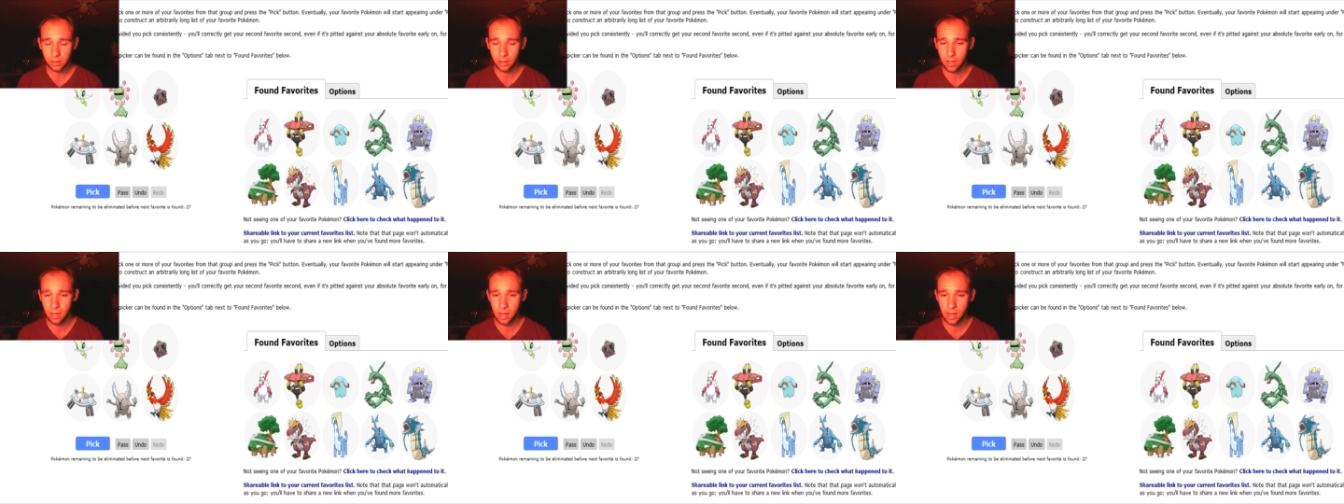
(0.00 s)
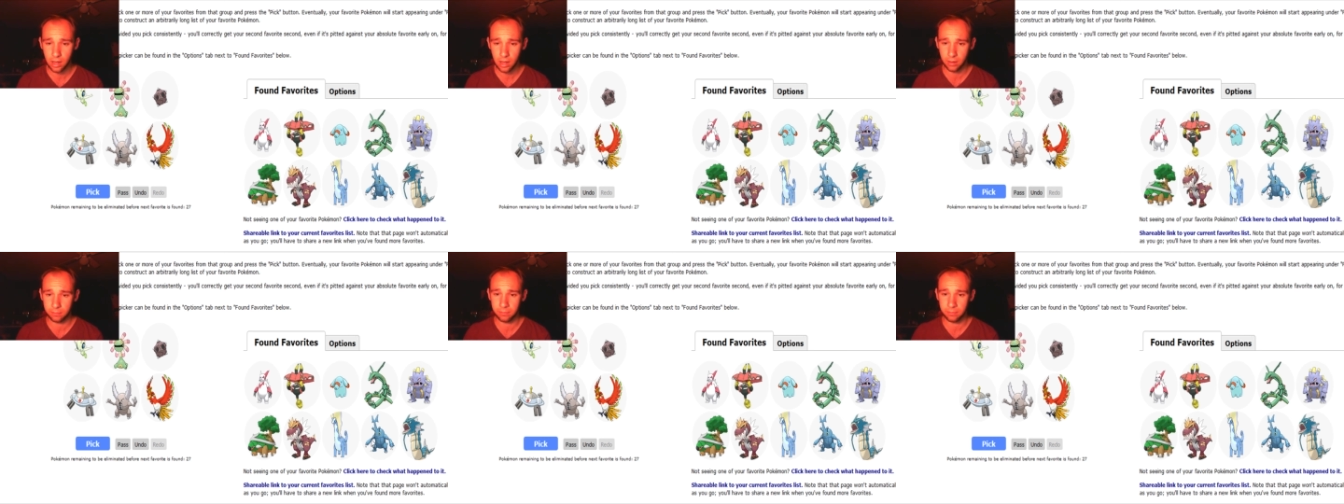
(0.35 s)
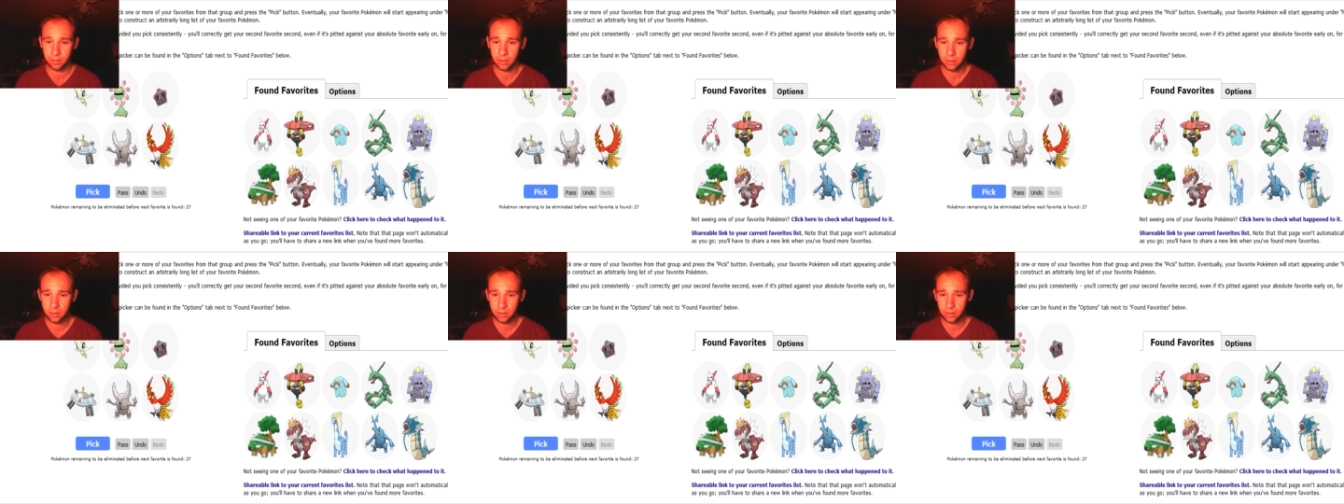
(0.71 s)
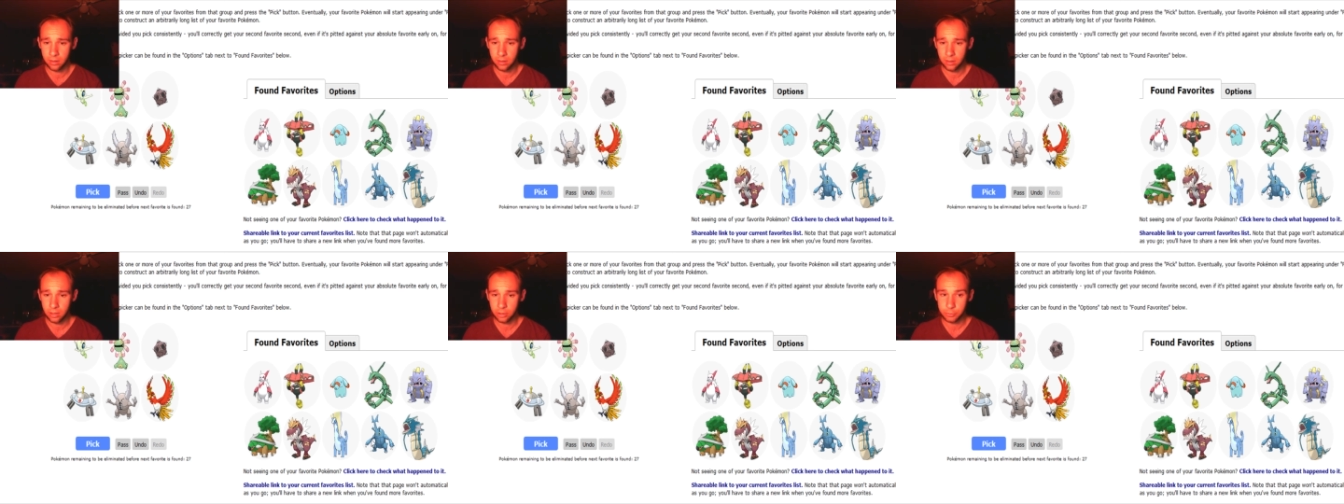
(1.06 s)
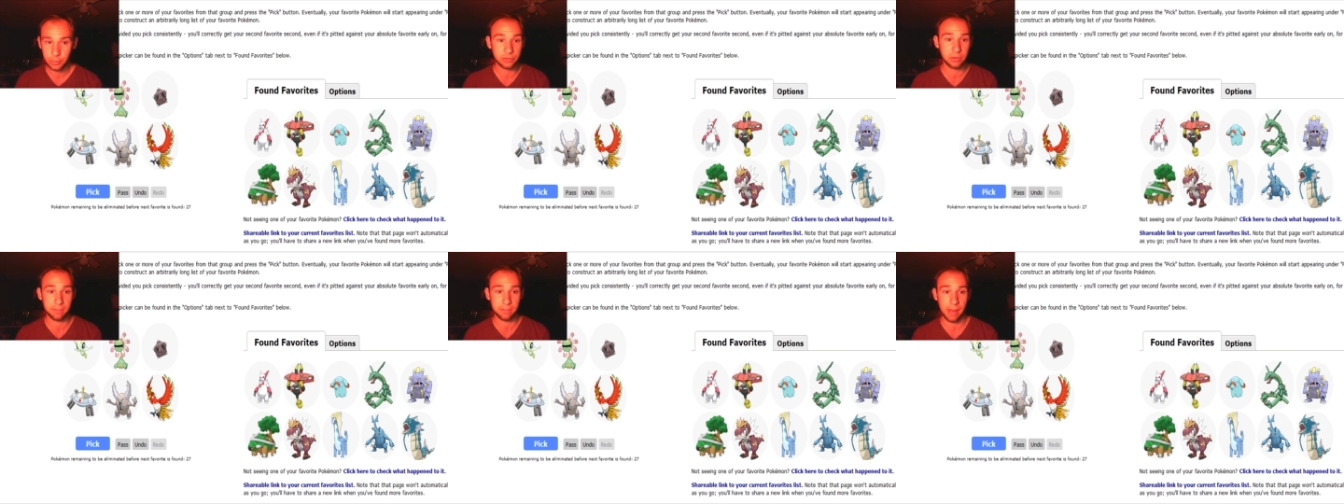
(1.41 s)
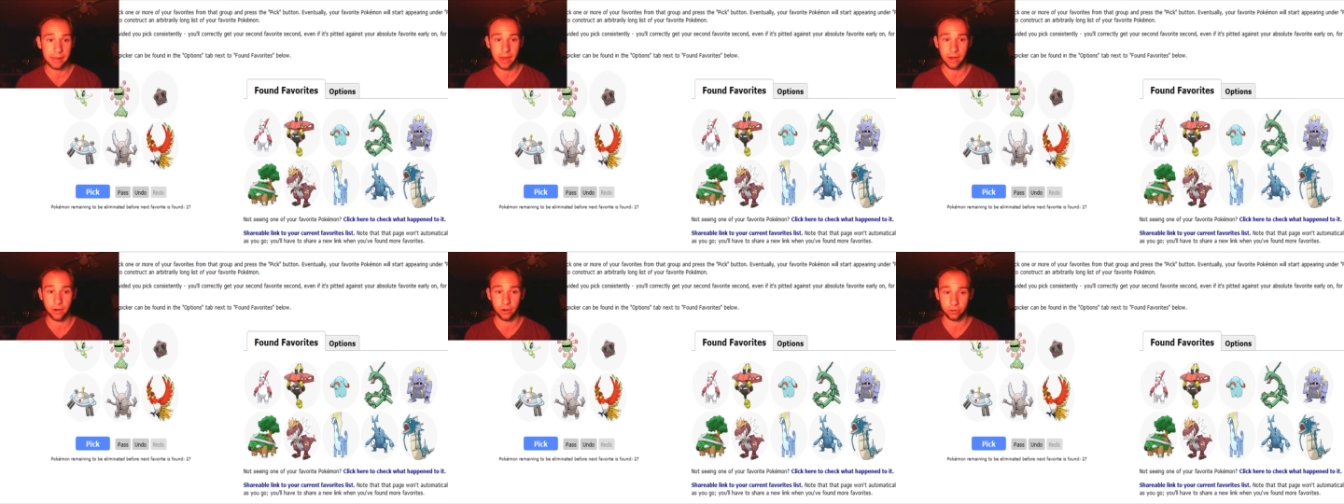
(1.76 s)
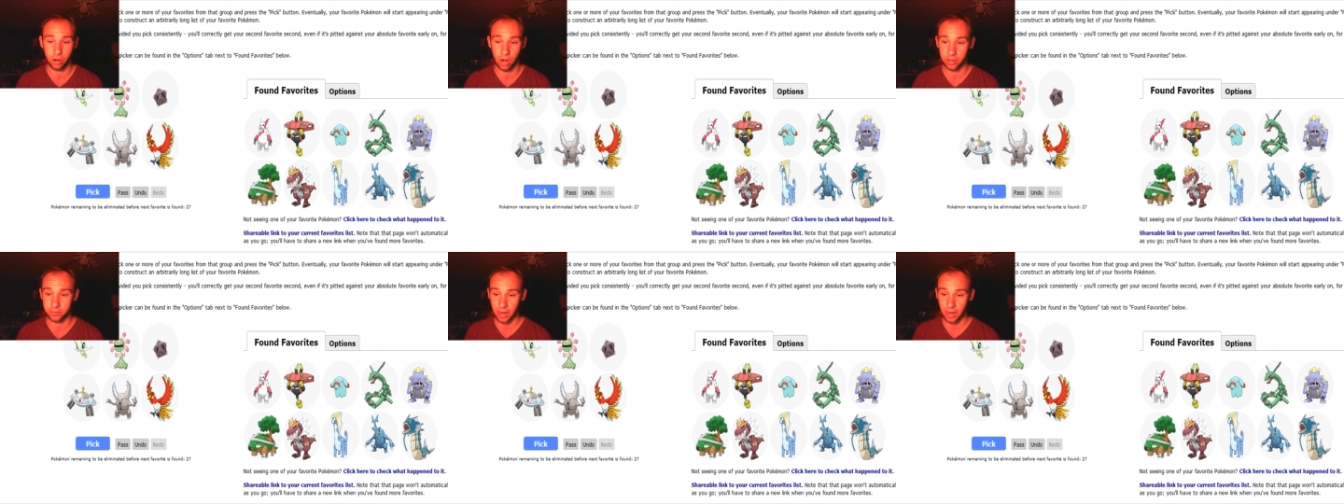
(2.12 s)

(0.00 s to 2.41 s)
Um, especially Mega Heracross.